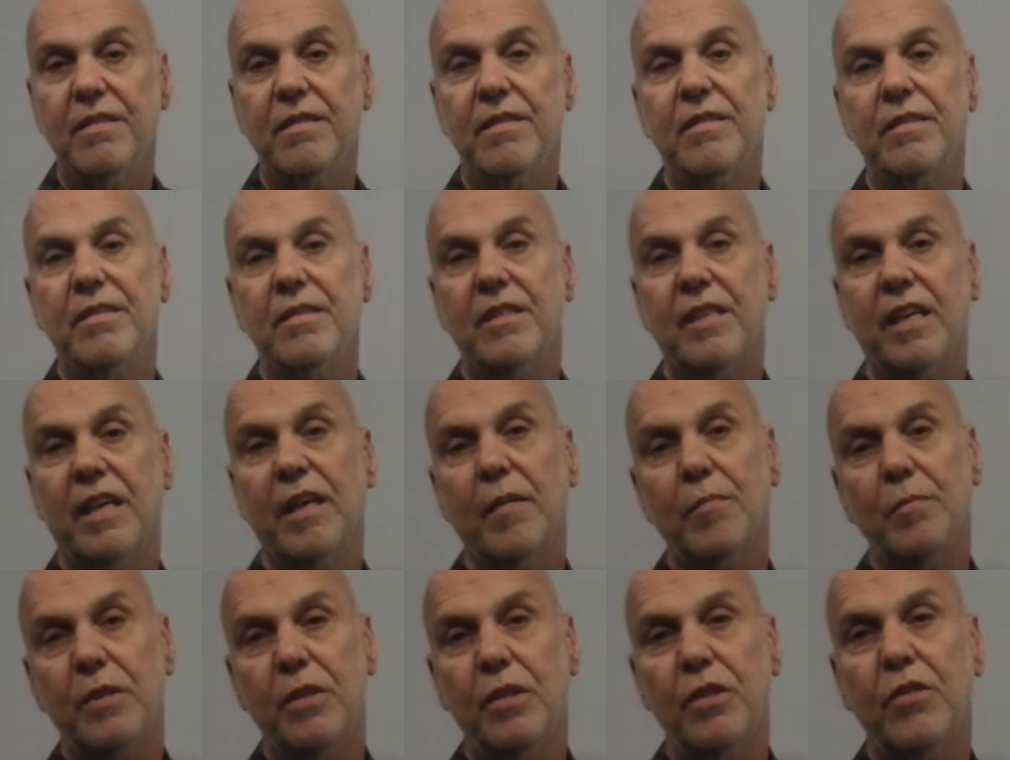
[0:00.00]
You know, it's
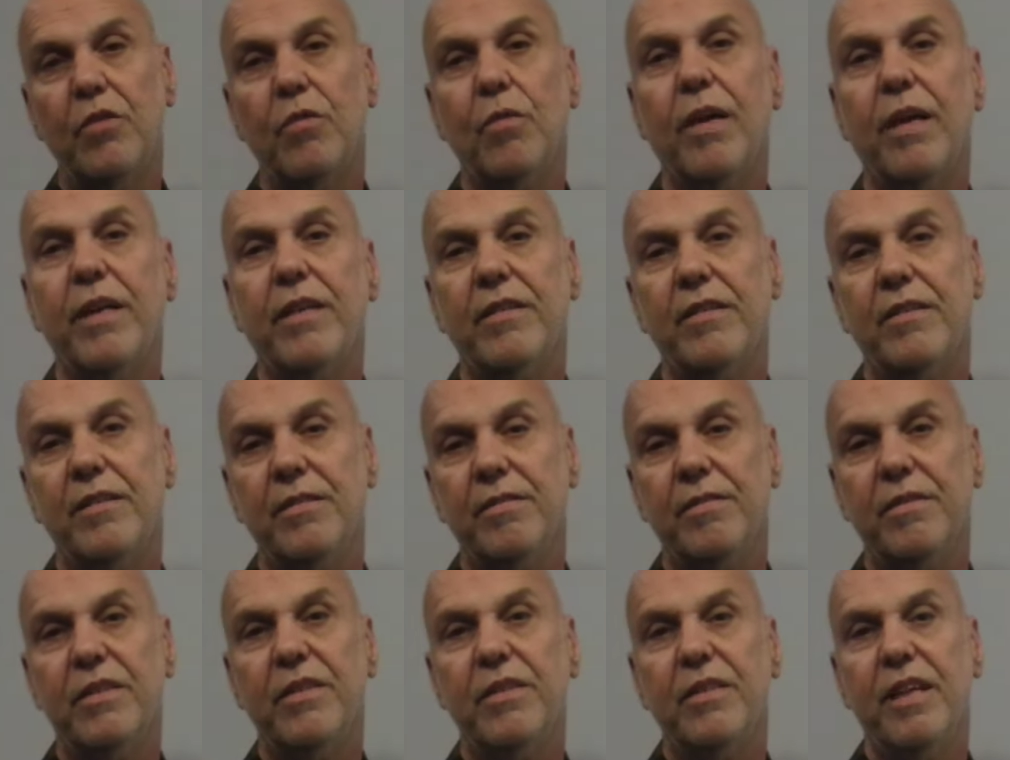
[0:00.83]
kind of up to the director
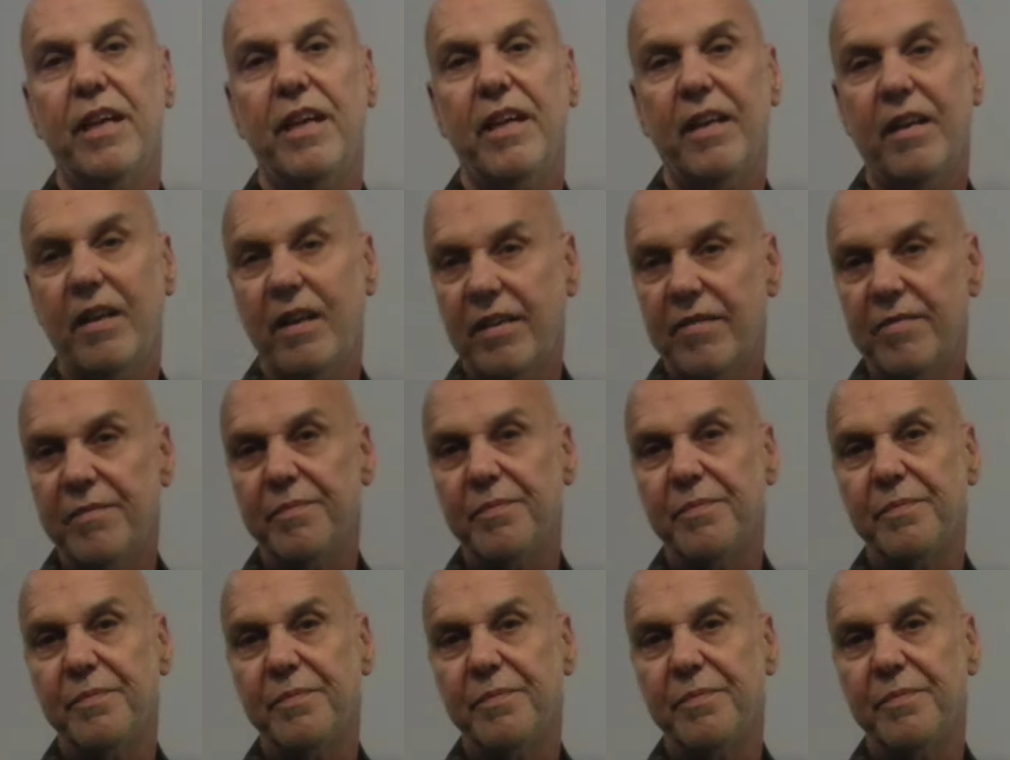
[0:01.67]
to figure that out.